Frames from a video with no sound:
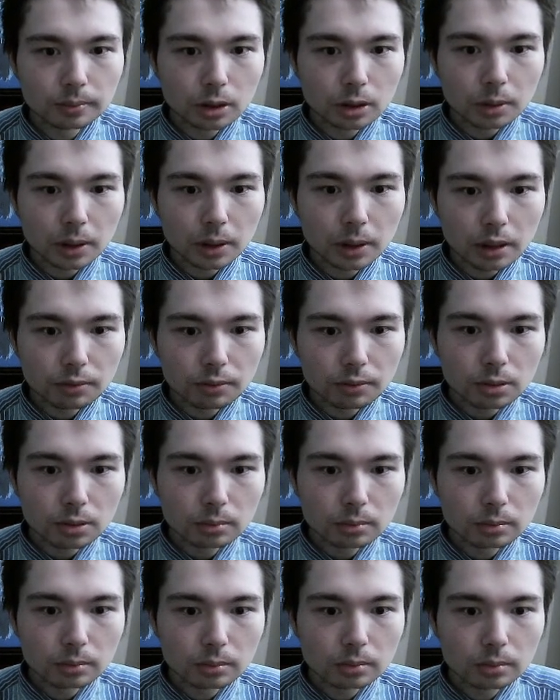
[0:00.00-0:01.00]
Queen a4.
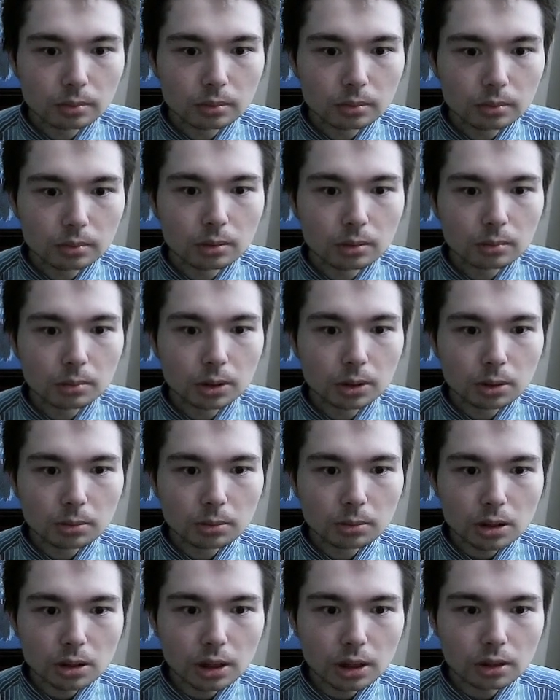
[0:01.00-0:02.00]
Bishop
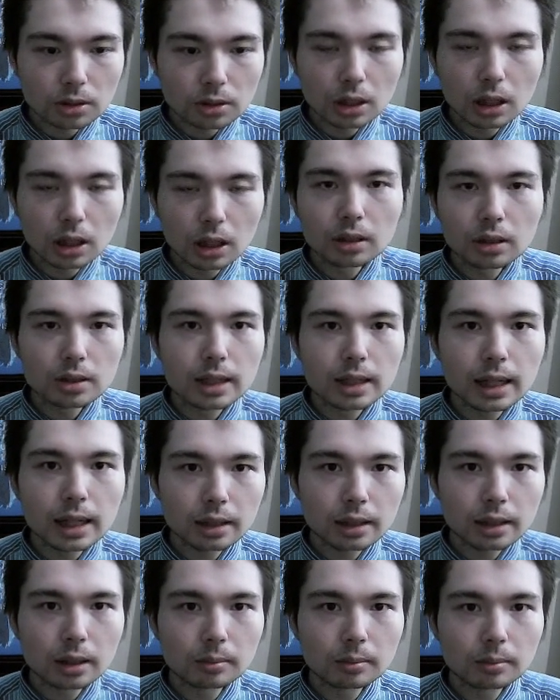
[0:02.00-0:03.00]
d6. Understanding